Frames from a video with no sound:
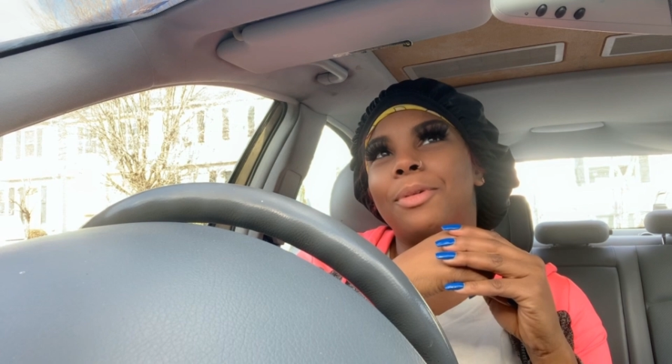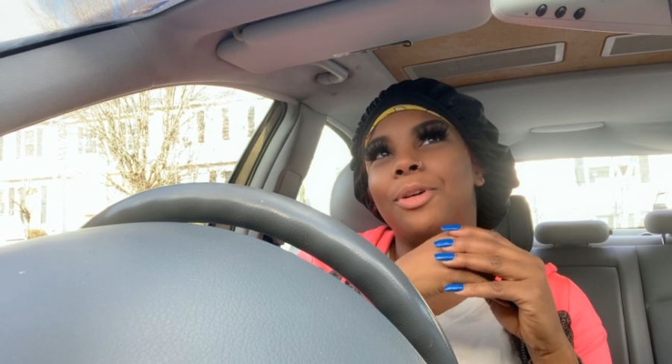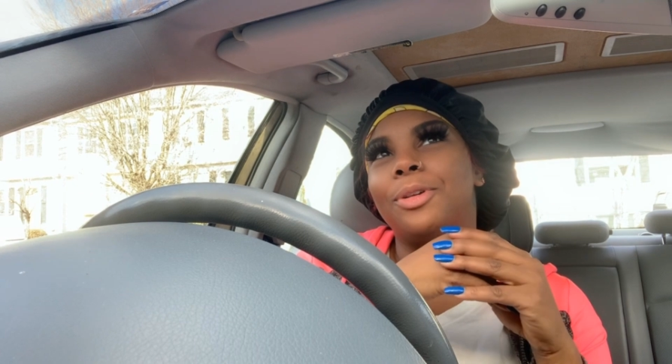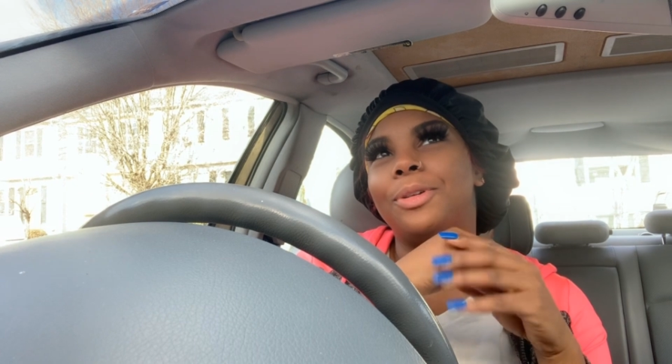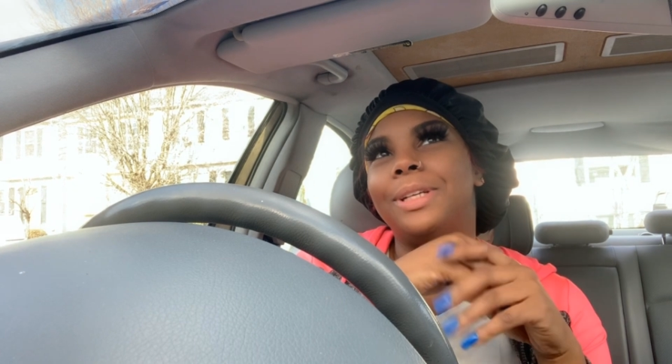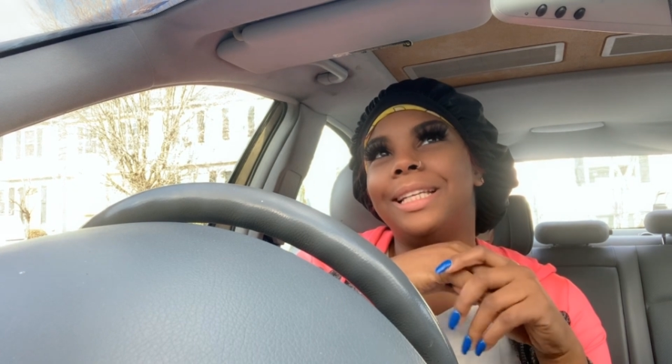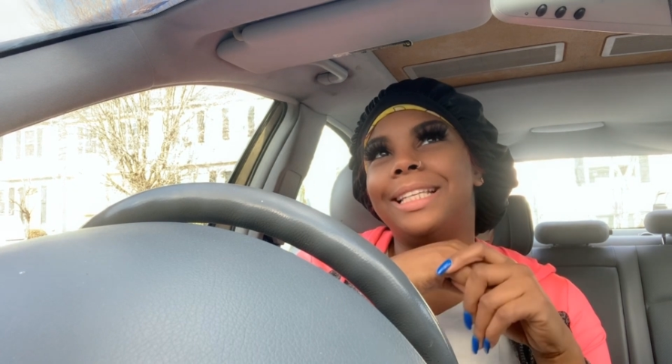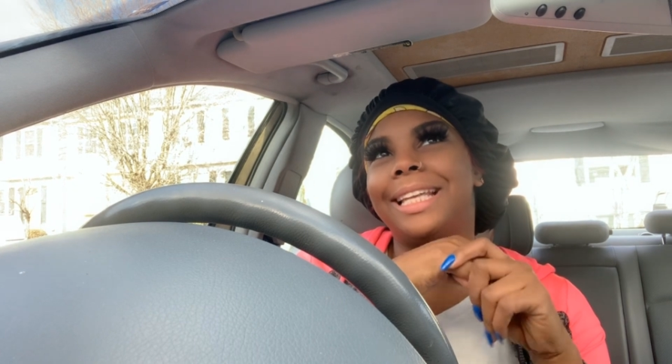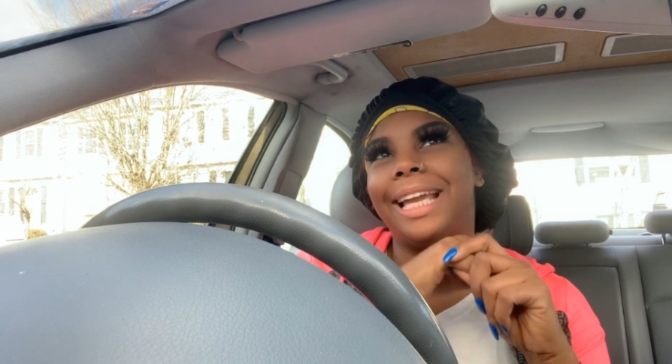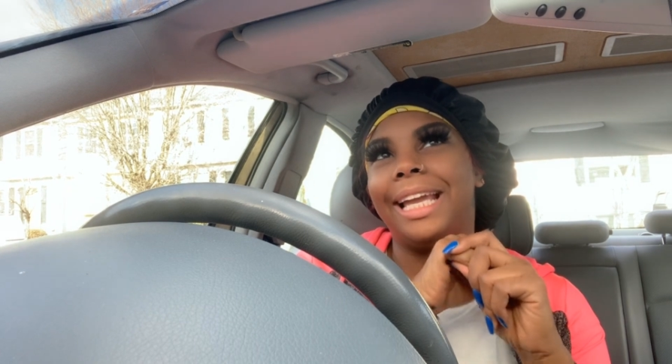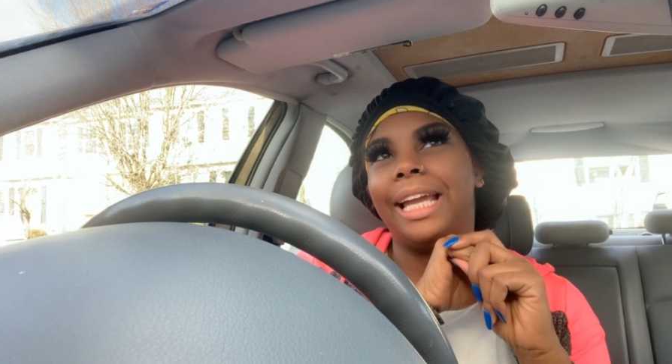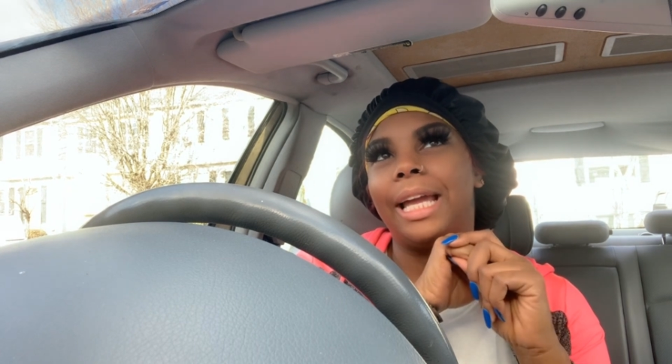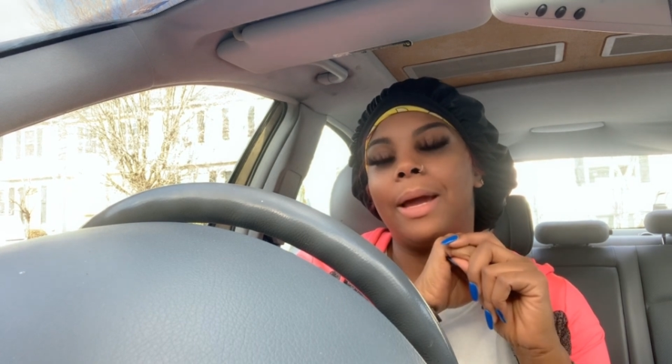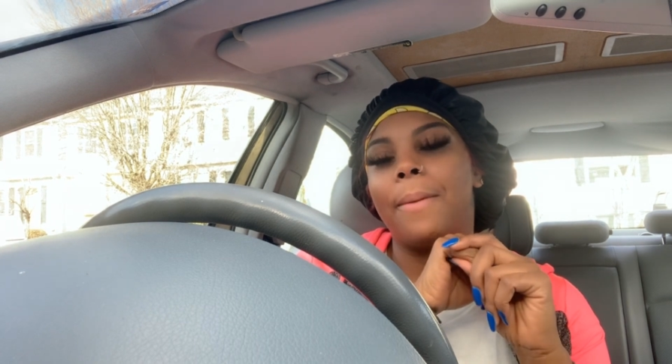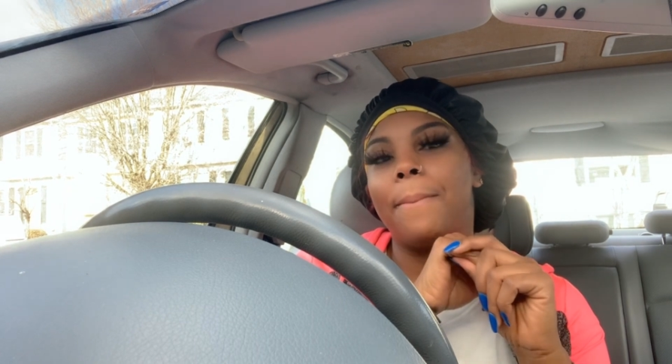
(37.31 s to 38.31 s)
going on a
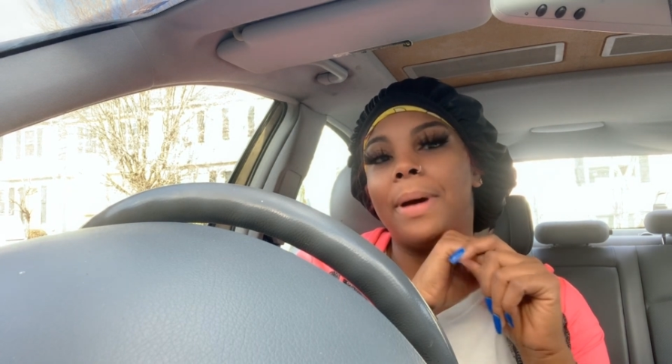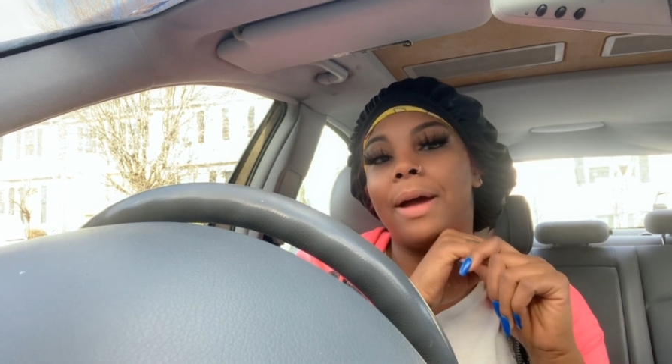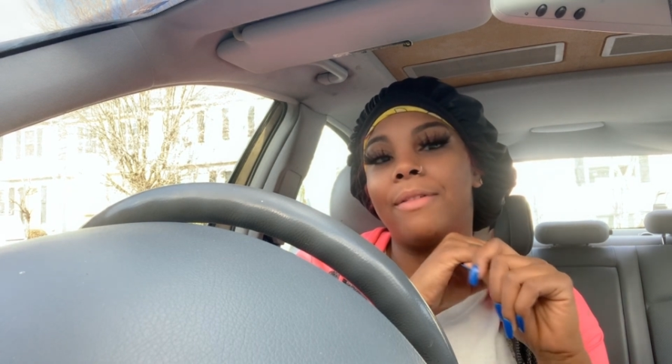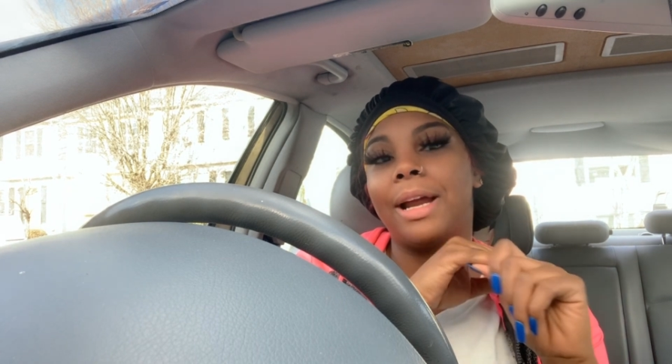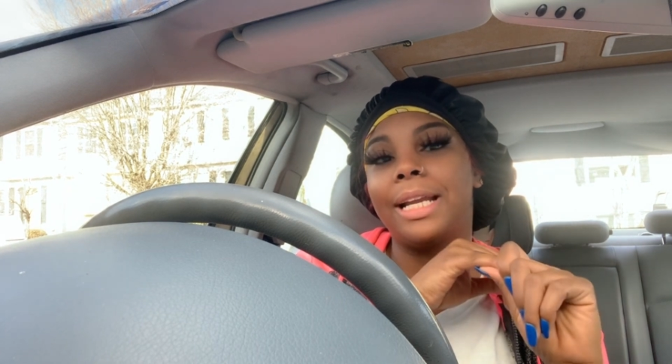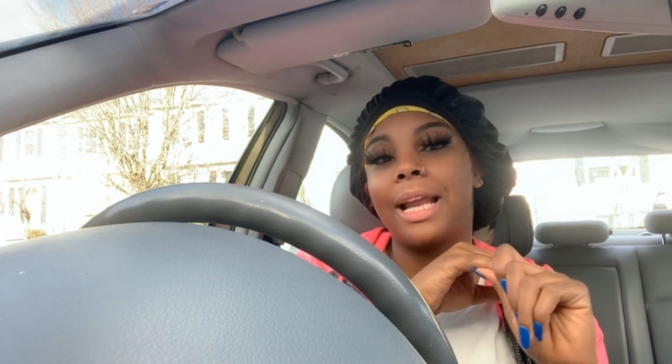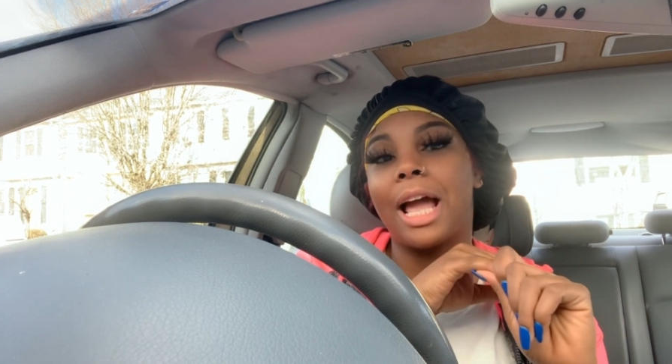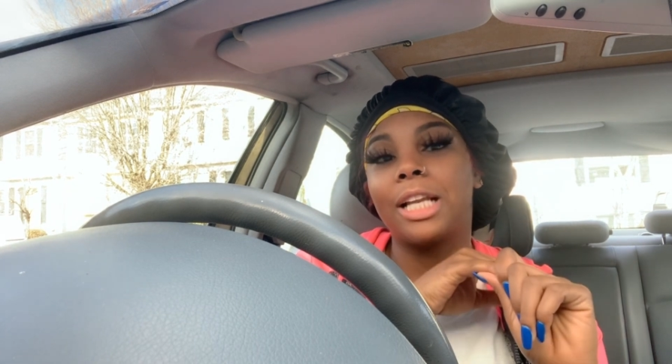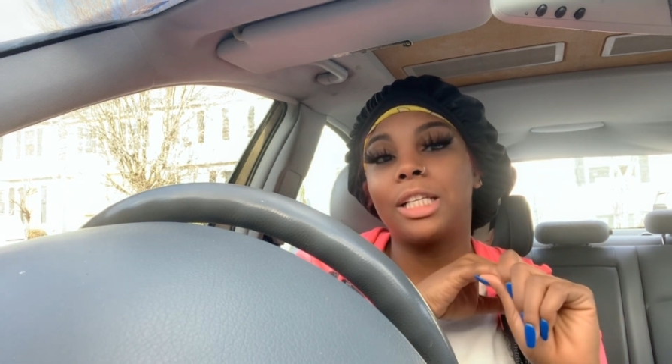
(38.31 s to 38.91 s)
date but right now,